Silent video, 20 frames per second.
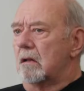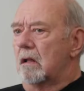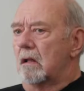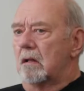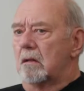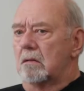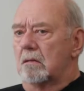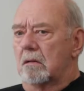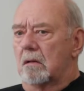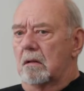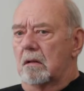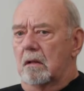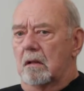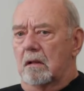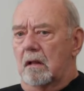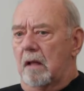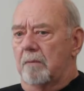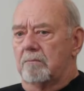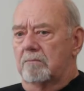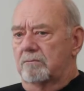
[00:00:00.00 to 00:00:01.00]
and
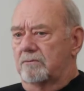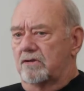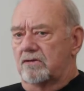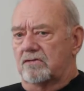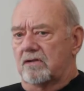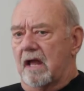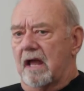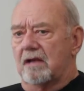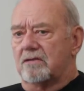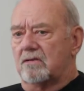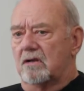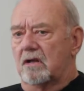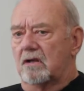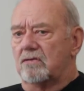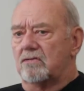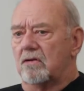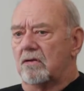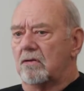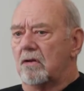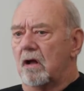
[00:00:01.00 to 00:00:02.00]
I'm just asking, is
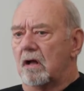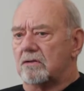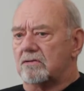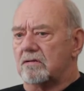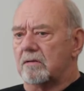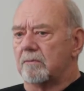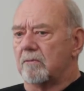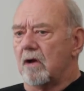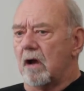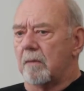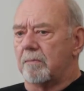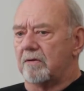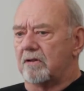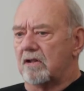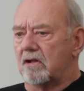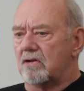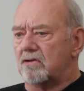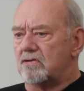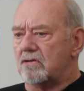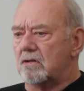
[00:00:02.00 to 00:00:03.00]
there not some
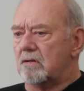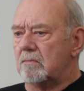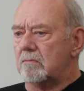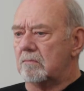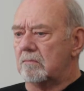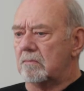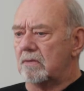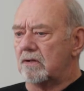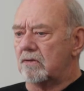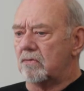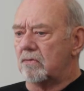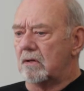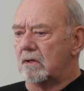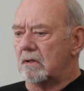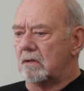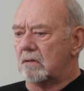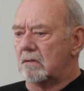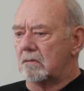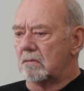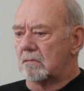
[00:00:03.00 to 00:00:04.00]
competition
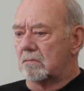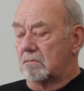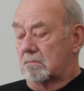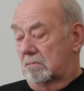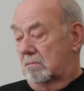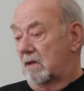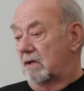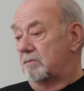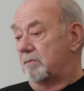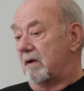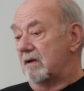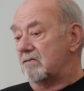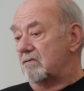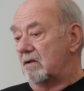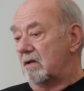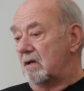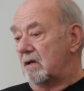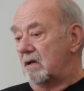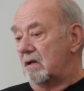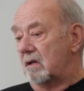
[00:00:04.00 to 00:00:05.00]
between,
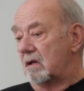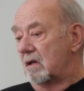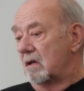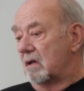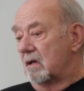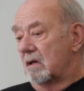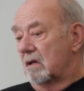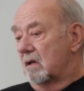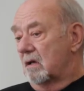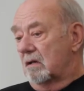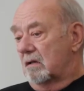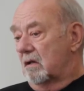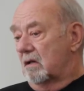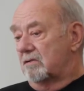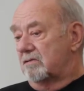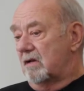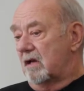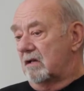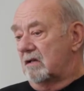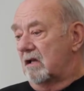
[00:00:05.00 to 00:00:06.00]
especially,
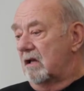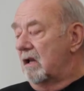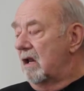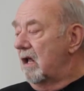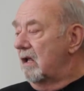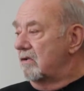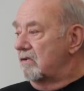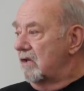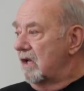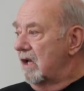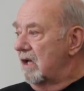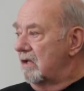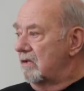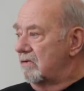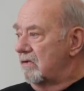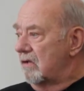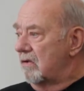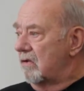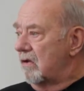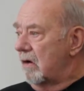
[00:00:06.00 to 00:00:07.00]
let's say, teenage
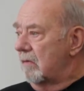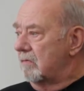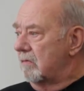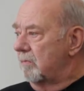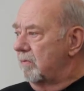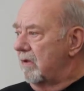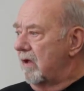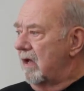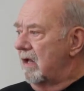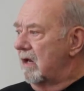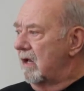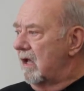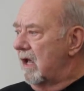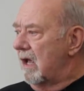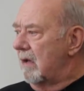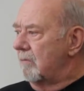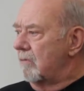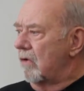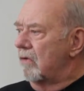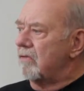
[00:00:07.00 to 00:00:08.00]
kids in terms of playing a
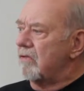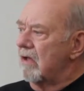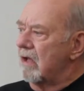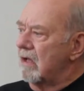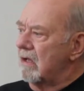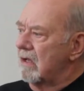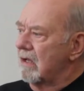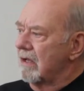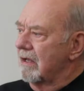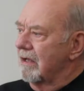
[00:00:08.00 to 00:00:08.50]
game? Don't they